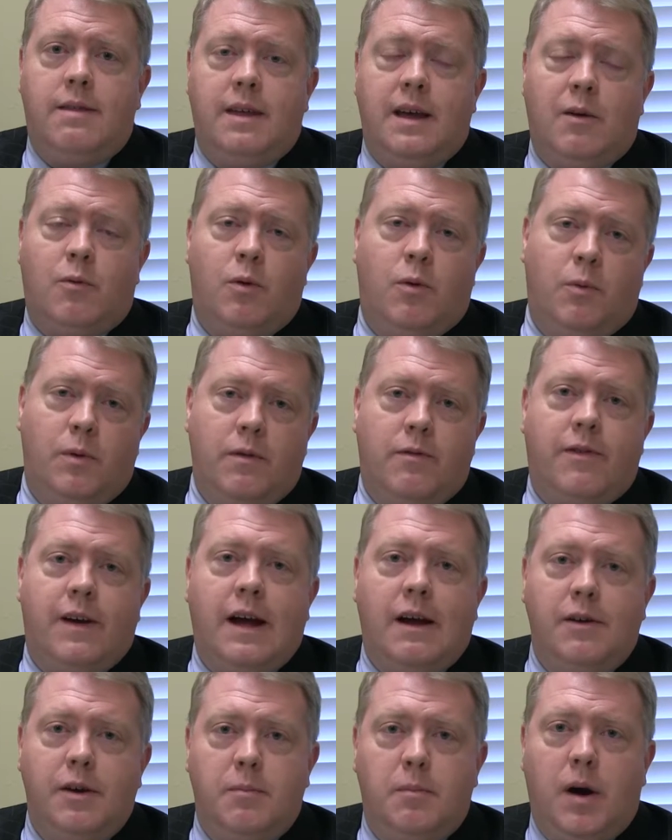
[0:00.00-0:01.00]
I think what we
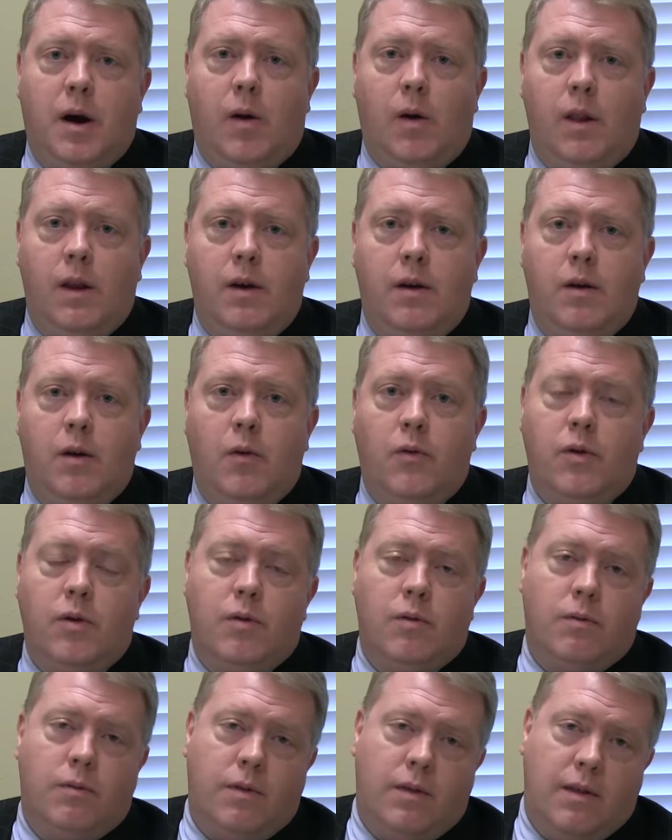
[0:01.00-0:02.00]
found in Maryland
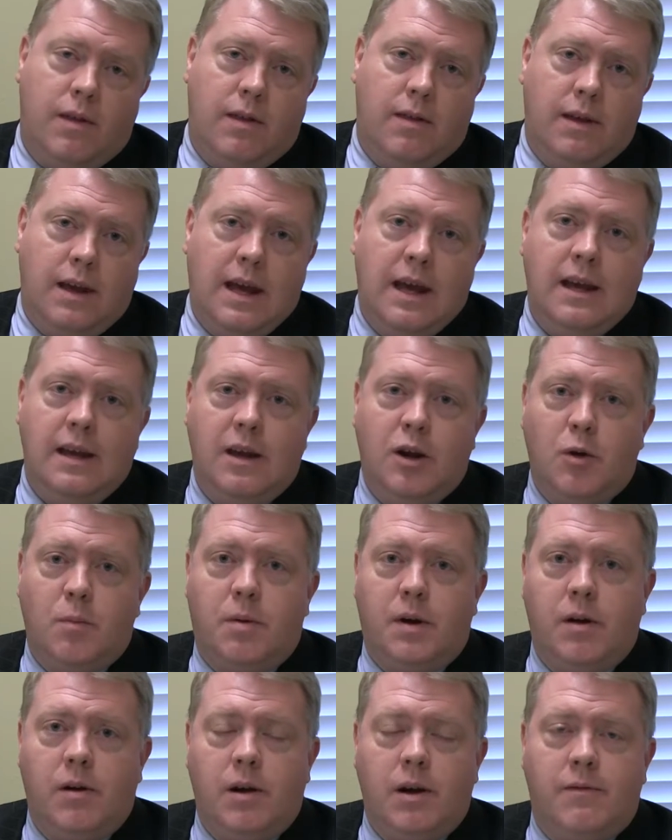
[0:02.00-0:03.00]
over the 8-year
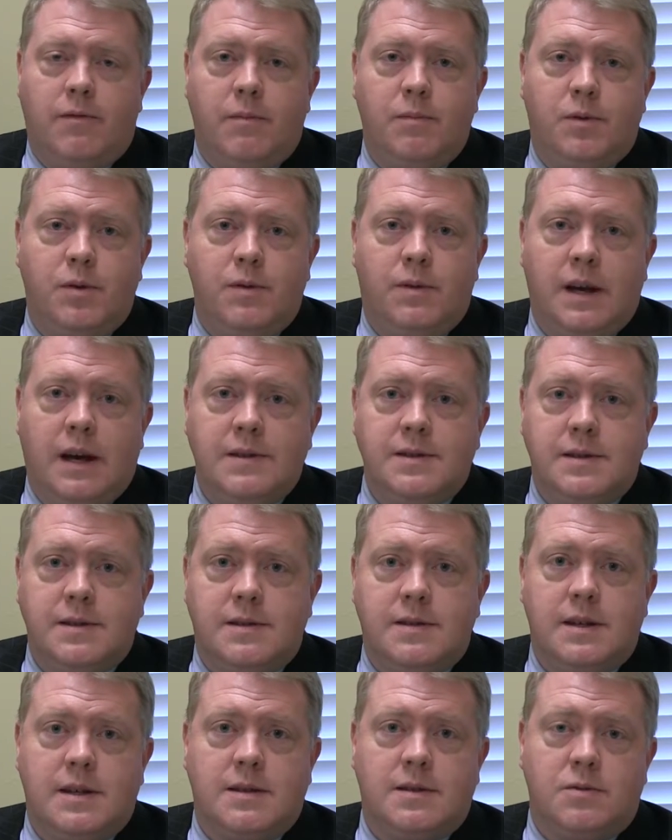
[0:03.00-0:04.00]
period from
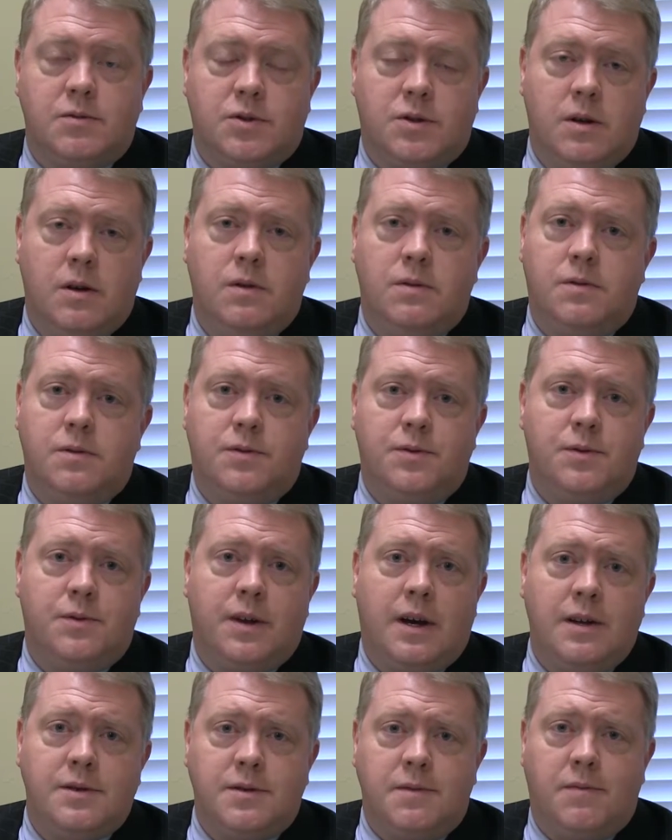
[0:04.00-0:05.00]
2006 or so till
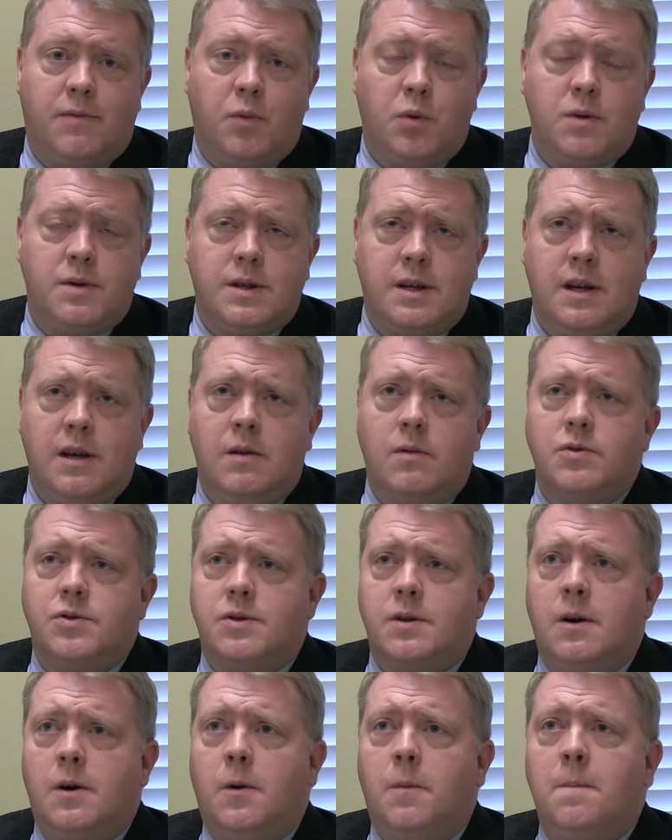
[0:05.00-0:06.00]
2014 or
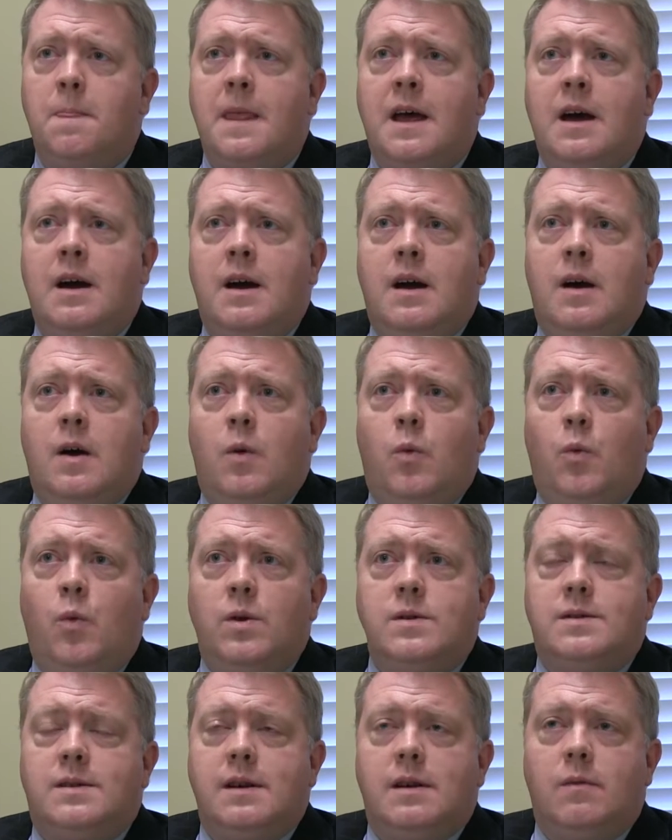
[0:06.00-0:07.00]
so
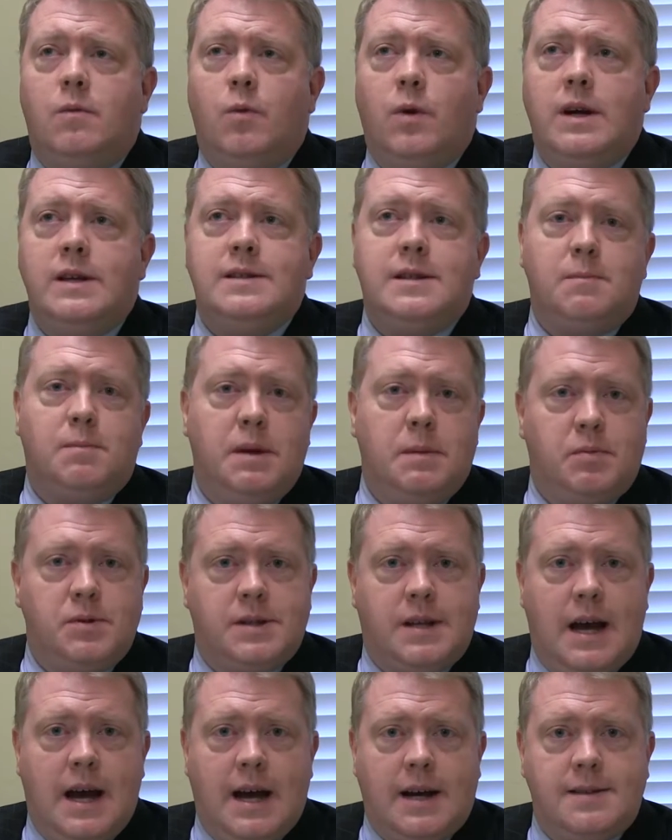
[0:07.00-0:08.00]
was that raising
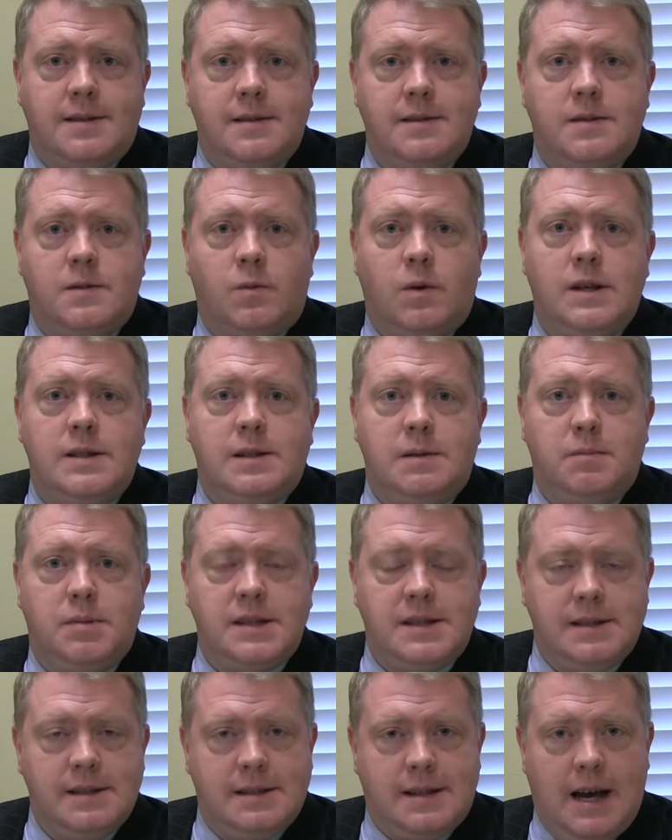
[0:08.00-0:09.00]
people's taxes, raising
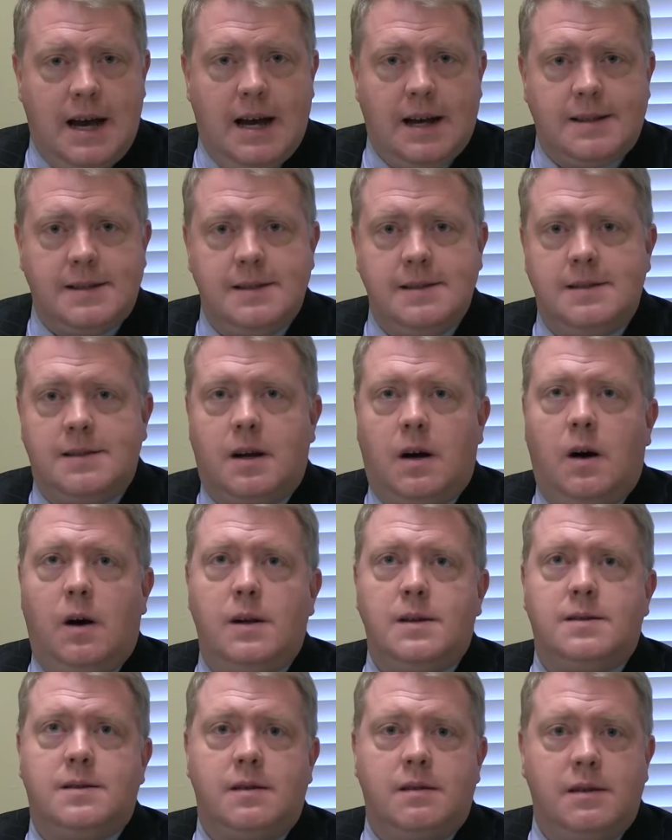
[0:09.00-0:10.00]
business taxes,
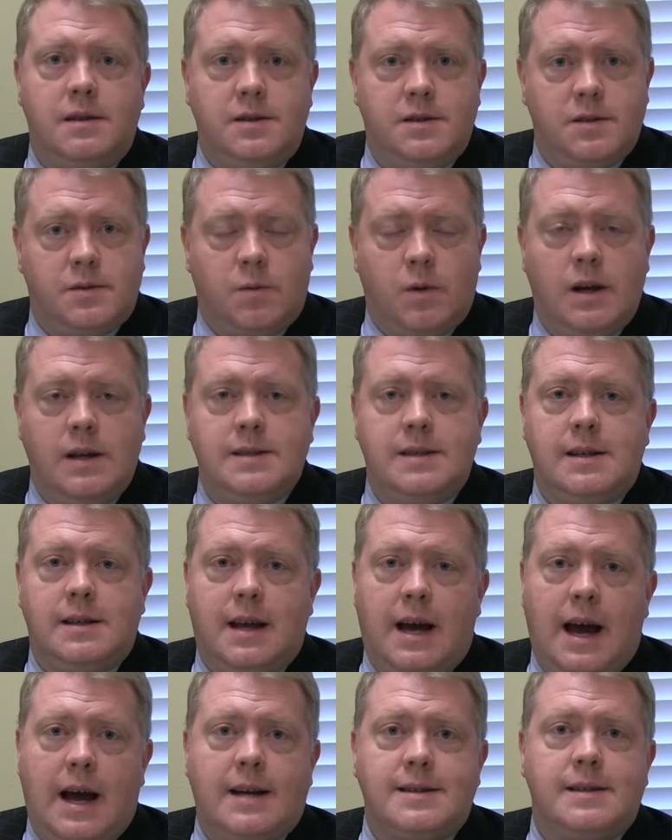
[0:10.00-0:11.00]
constantly just raising
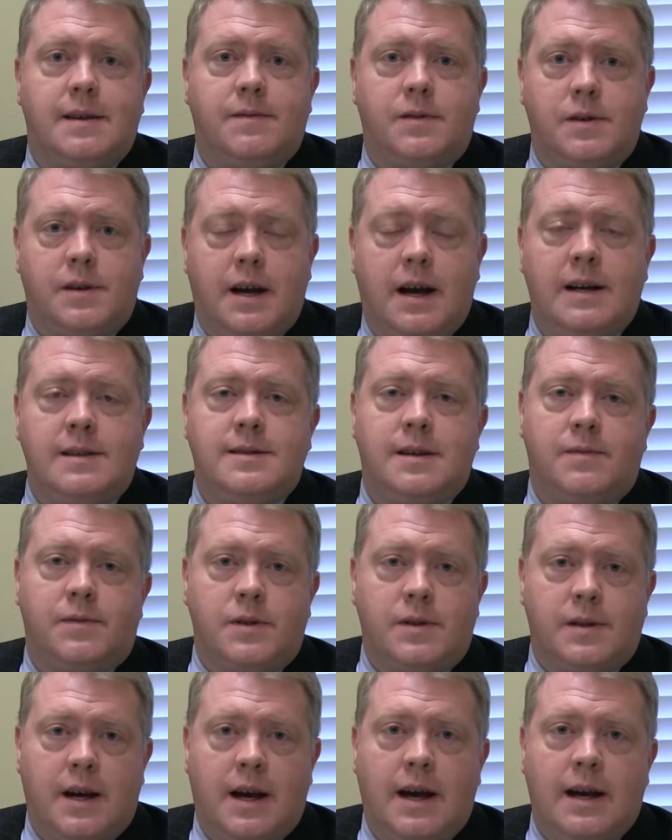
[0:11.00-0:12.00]
tax after tax
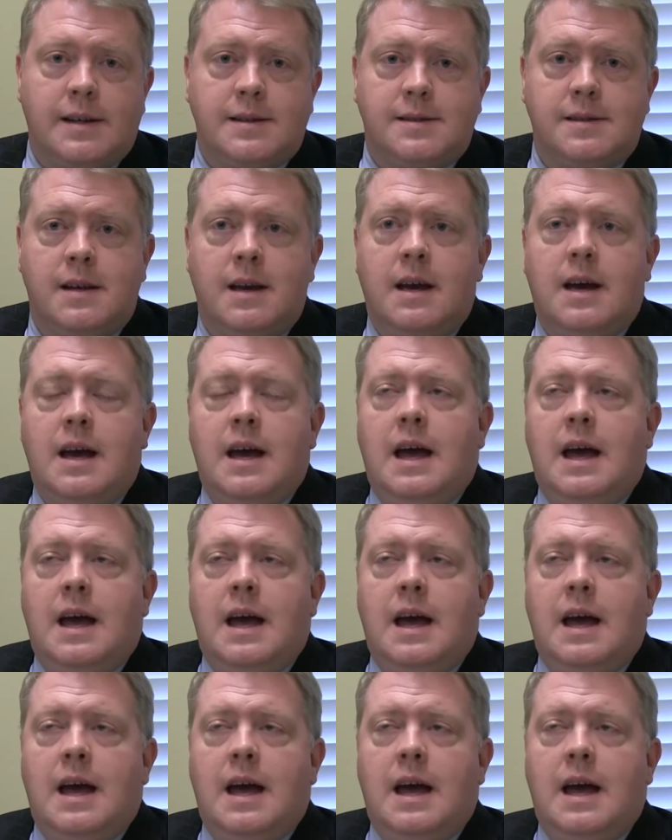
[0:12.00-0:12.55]
after tax,